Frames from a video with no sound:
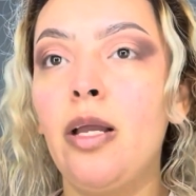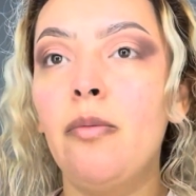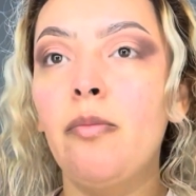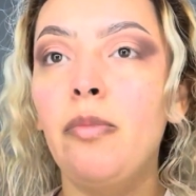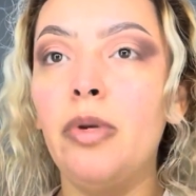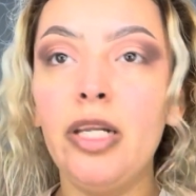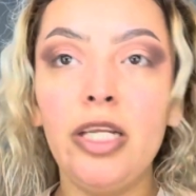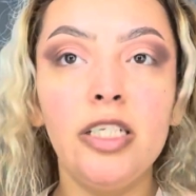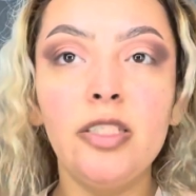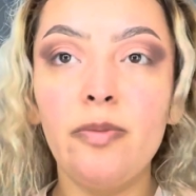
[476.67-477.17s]

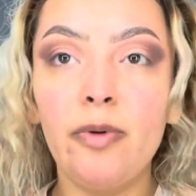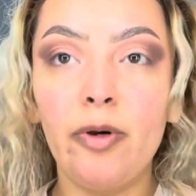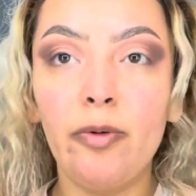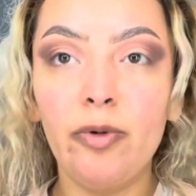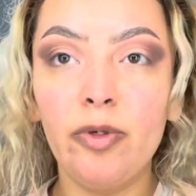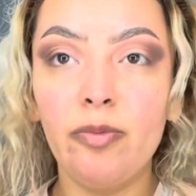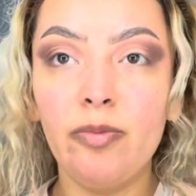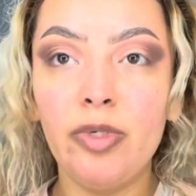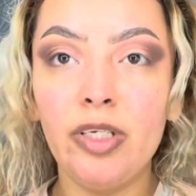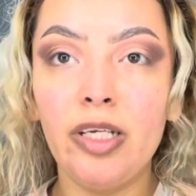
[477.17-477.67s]
Please bear
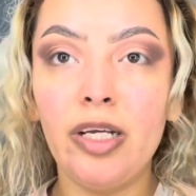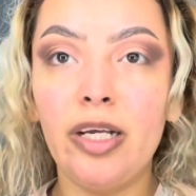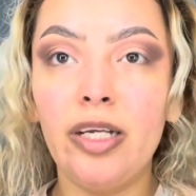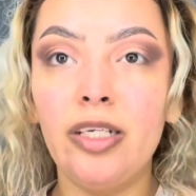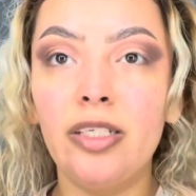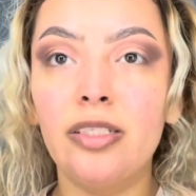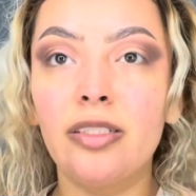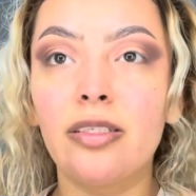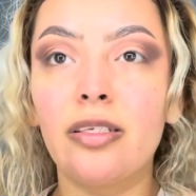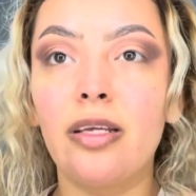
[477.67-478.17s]
with me,
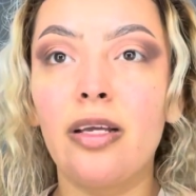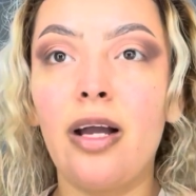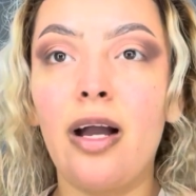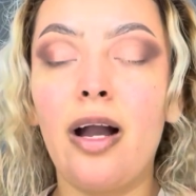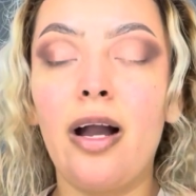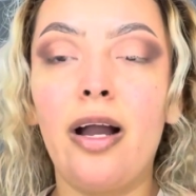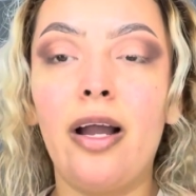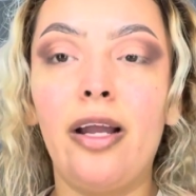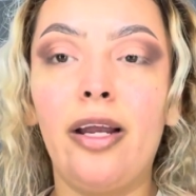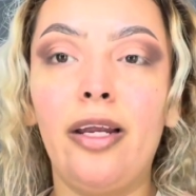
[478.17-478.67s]
guys.
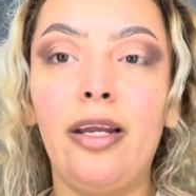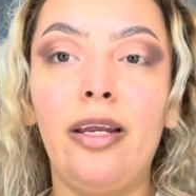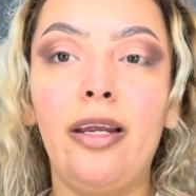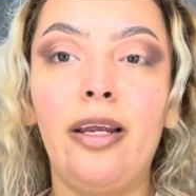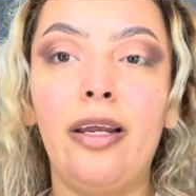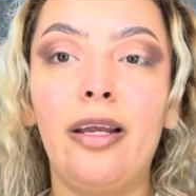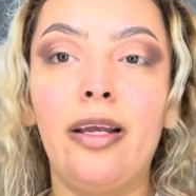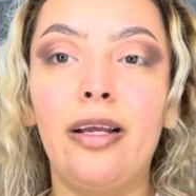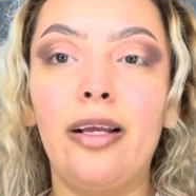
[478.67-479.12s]
I